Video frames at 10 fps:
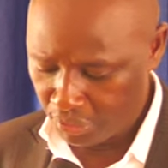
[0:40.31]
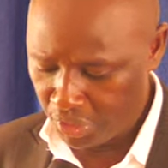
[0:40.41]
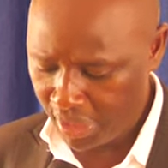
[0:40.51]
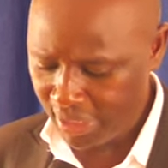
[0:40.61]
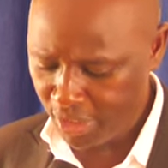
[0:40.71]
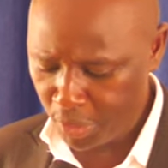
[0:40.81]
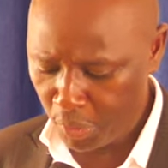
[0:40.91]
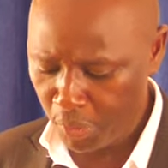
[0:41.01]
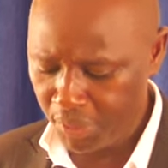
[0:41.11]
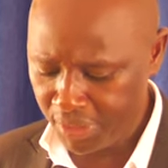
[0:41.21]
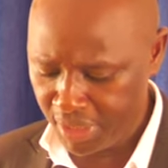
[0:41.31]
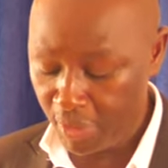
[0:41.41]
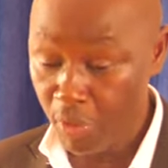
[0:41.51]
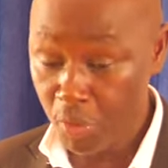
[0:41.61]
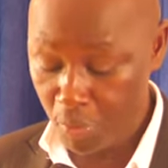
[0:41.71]
Jesus told the
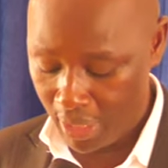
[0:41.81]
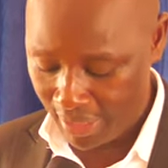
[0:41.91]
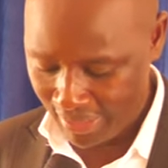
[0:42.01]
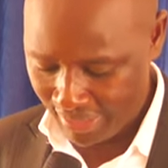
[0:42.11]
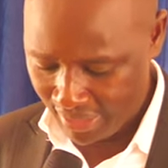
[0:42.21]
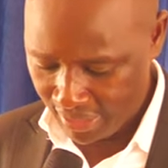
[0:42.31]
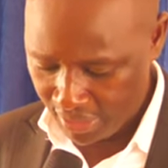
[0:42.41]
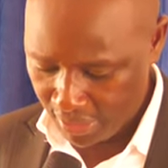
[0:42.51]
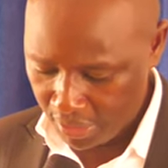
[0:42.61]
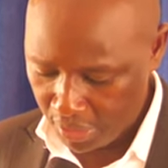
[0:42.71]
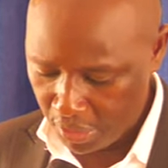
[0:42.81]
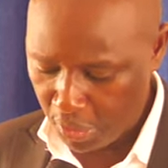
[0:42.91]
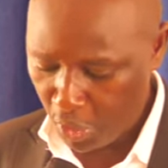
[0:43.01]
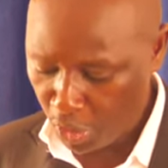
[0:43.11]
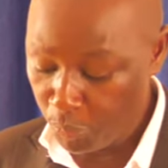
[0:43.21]
synagogue ruler,
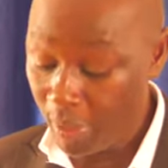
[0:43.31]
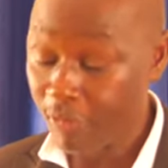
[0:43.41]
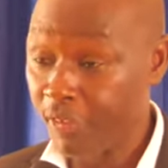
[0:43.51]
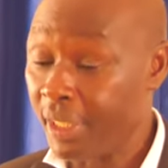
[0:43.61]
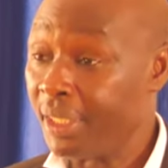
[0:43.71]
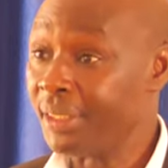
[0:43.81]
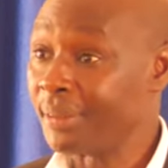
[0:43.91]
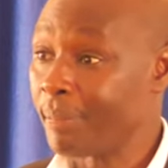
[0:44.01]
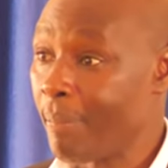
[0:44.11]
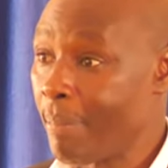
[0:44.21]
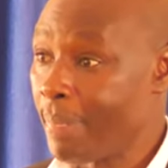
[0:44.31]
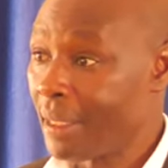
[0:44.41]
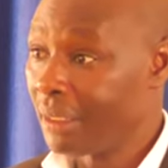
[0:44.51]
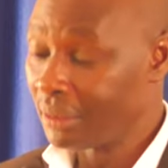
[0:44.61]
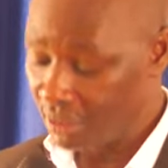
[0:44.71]
"Don't be afraid,
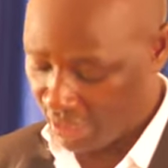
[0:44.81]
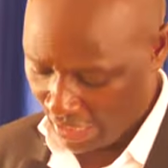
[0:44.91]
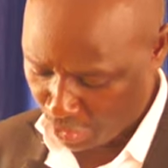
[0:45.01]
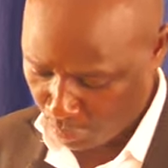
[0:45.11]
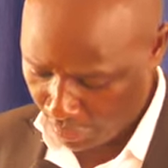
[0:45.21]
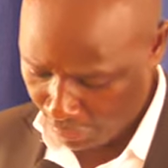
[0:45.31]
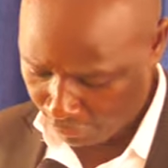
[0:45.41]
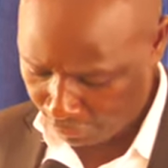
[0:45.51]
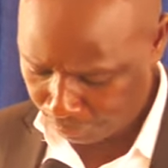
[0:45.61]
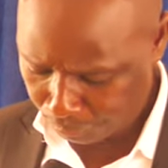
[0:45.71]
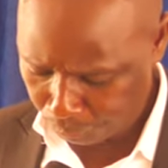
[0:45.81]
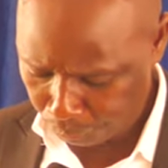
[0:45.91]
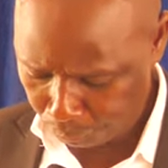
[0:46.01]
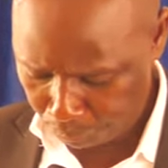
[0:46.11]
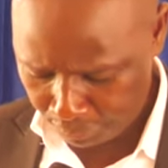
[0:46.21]
just believe."
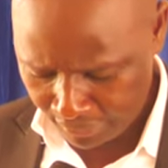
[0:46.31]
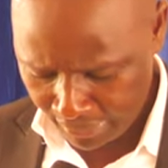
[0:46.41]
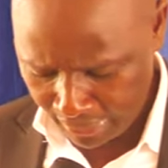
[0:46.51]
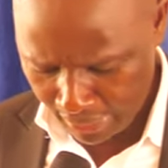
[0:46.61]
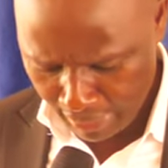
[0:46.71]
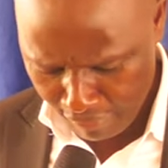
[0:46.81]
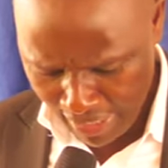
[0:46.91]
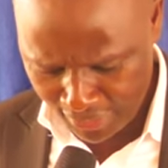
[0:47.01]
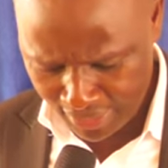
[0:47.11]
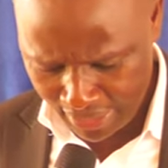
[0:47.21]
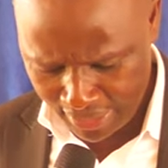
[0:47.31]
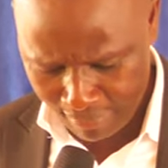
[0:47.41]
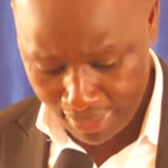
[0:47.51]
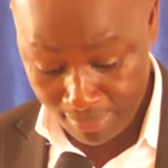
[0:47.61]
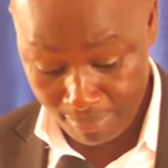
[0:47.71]
In verse
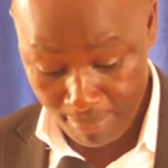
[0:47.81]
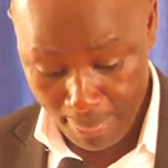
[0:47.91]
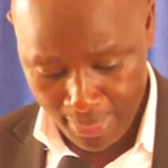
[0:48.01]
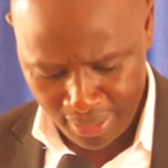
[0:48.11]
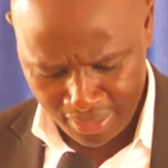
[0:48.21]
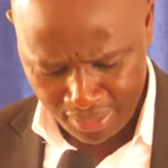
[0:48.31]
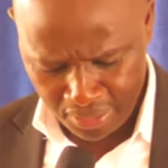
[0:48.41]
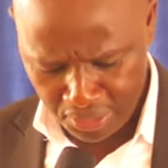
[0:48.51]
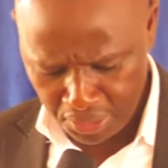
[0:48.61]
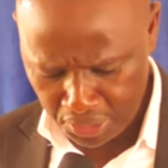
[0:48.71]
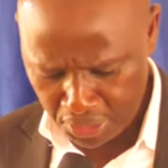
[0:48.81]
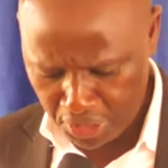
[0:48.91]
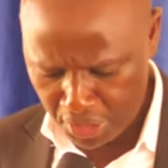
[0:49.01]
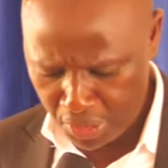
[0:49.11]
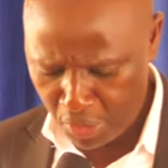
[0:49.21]
37, he
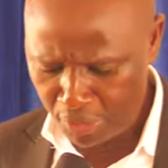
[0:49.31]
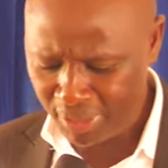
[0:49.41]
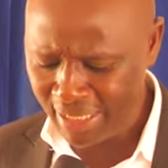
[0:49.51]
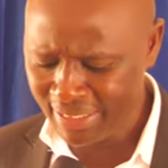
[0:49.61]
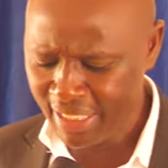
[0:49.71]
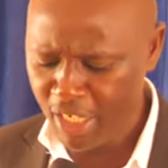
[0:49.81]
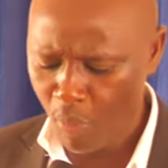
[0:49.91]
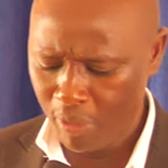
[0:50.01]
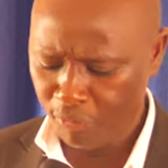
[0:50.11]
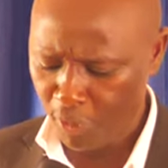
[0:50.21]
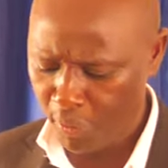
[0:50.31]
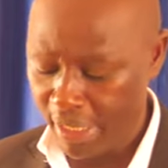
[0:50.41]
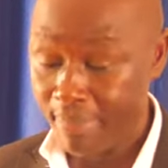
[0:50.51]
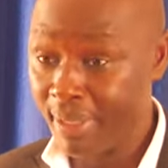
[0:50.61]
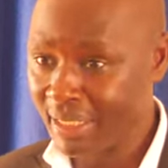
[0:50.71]
did not let anyone follow
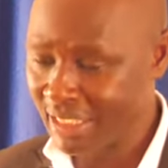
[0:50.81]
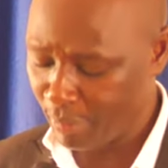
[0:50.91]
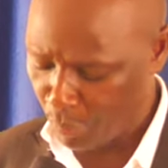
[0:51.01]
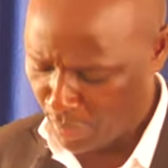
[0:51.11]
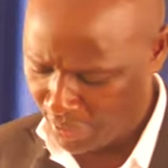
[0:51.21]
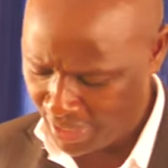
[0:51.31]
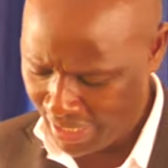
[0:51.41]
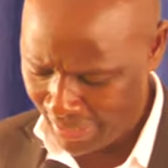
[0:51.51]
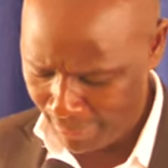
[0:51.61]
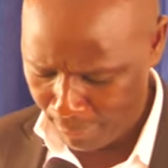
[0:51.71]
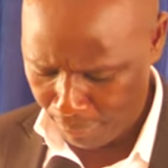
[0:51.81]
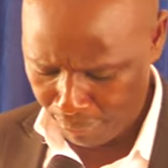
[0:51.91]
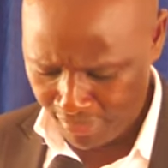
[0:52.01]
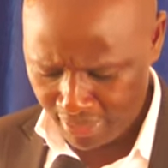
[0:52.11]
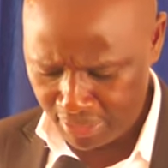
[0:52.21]
him except Peter,
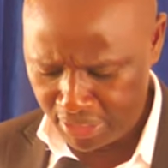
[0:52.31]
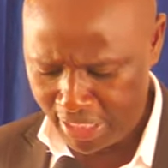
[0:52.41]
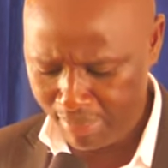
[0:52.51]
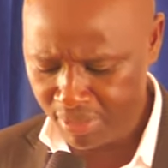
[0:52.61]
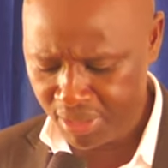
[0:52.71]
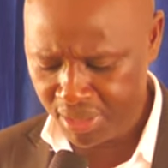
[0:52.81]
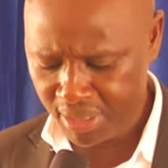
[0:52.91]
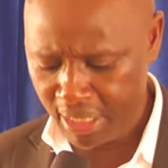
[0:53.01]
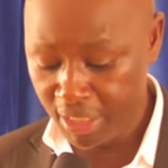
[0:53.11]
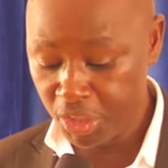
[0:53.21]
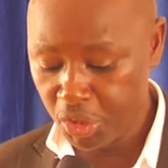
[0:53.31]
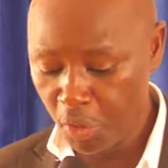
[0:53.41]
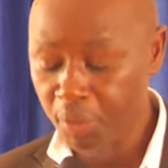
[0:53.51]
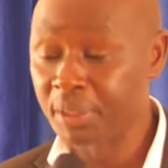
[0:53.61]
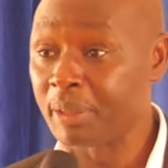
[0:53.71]
James, and
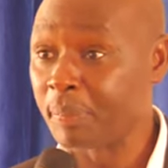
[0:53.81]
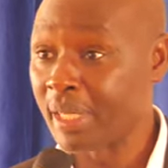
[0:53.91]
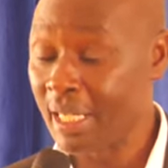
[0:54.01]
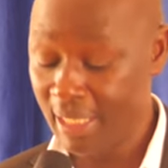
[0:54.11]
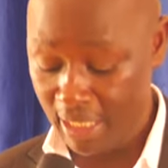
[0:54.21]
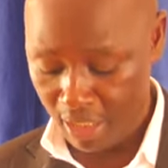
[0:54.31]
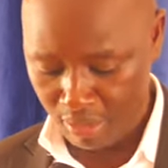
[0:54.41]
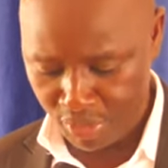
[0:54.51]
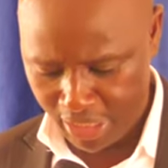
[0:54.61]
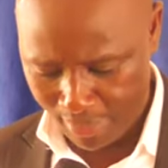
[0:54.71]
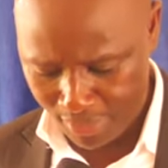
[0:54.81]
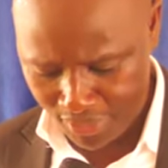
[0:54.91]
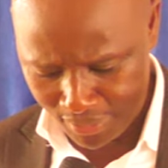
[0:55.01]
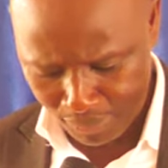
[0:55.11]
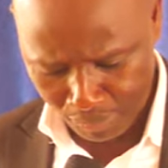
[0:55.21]
John, the brother of
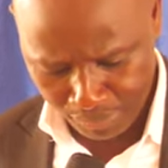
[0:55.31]
James.